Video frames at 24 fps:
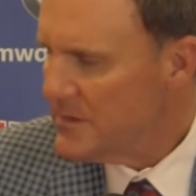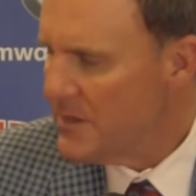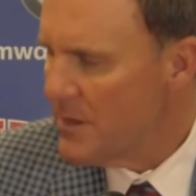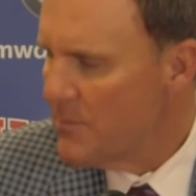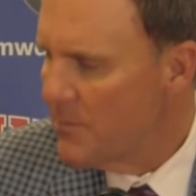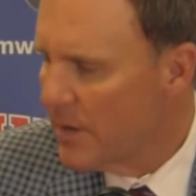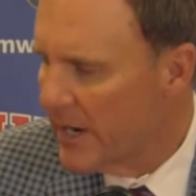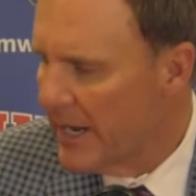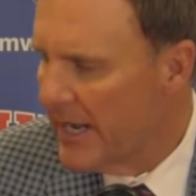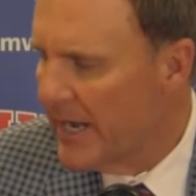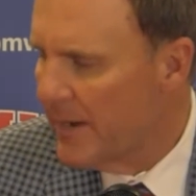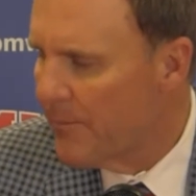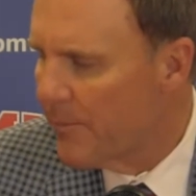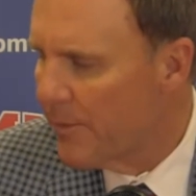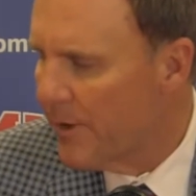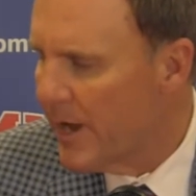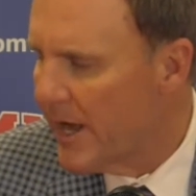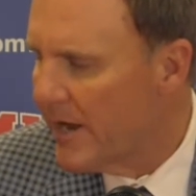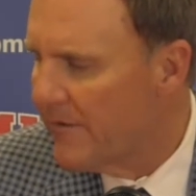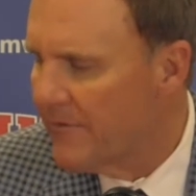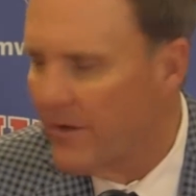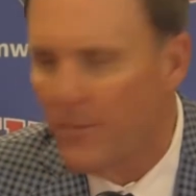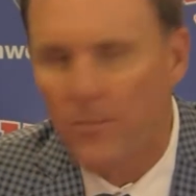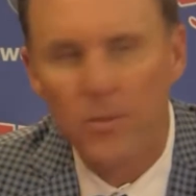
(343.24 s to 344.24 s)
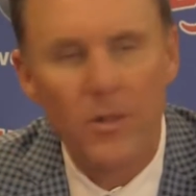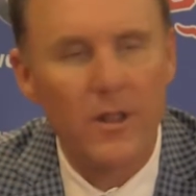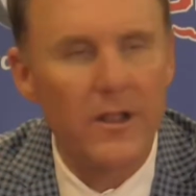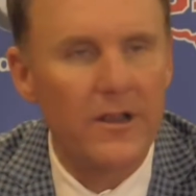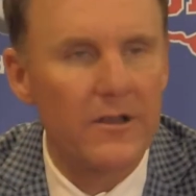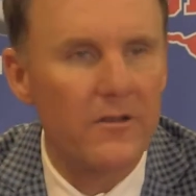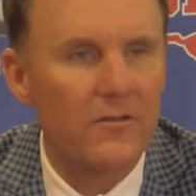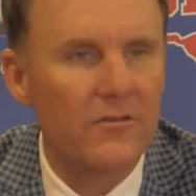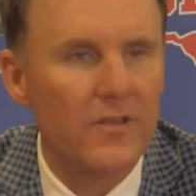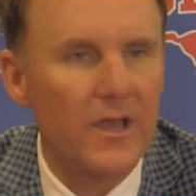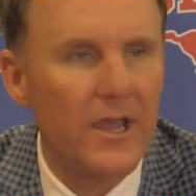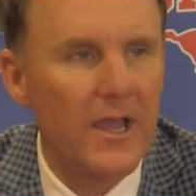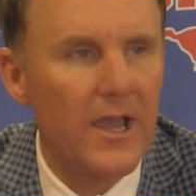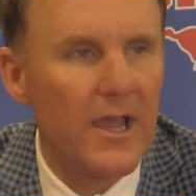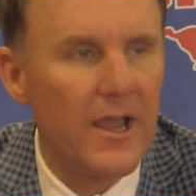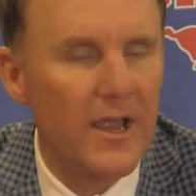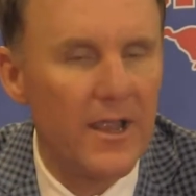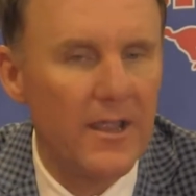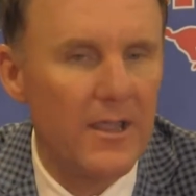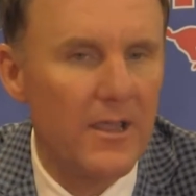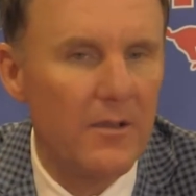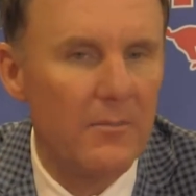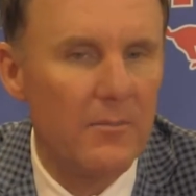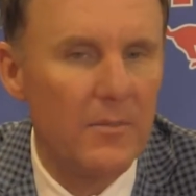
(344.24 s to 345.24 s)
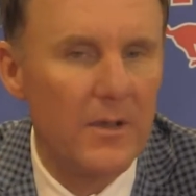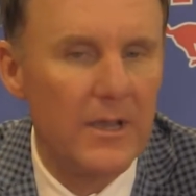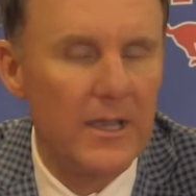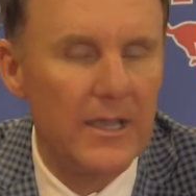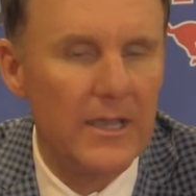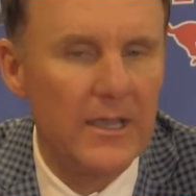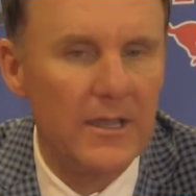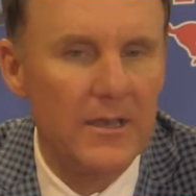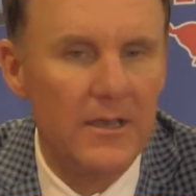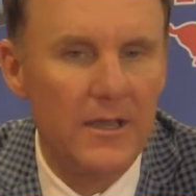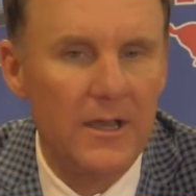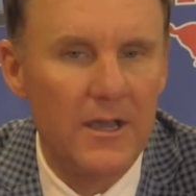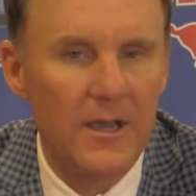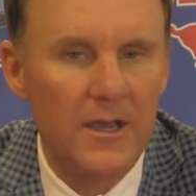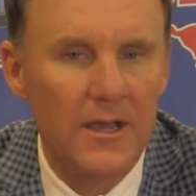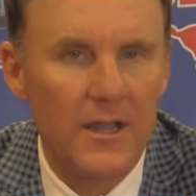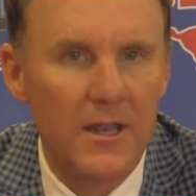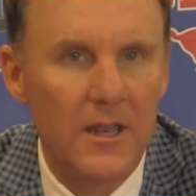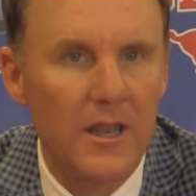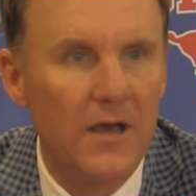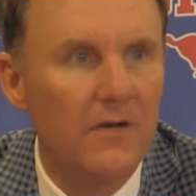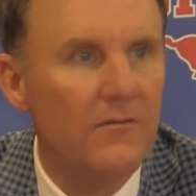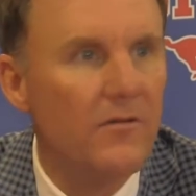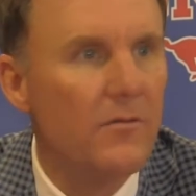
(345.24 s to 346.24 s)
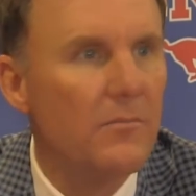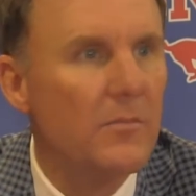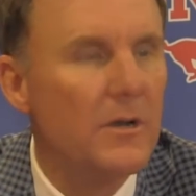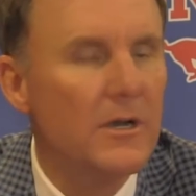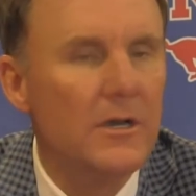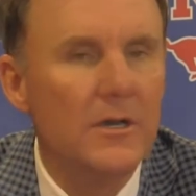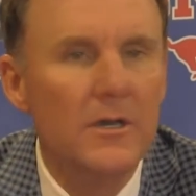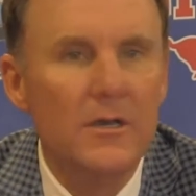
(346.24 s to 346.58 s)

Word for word: but I am proud of our players. I, I am, and uh, I love them,